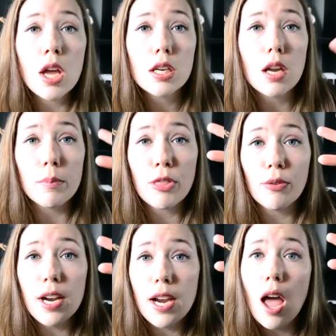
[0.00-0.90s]
Number
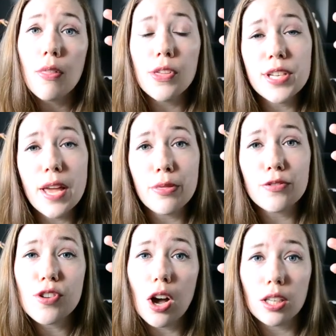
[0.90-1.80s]
3, the 10th
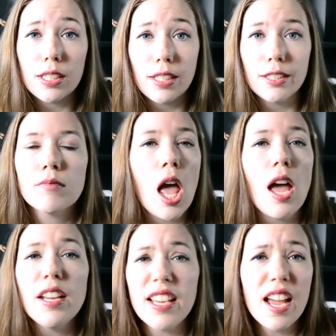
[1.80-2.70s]
Doctor.
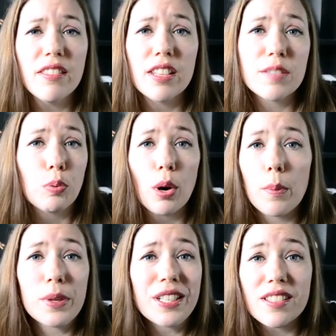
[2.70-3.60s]
Again, this
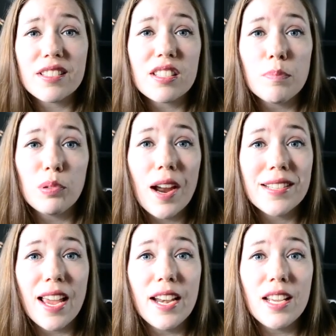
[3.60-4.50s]
probably doesn't surprise
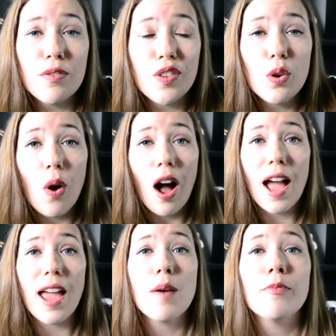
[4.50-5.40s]
any of you.
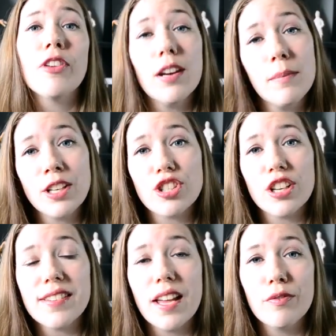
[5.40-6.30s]
I am very much a 10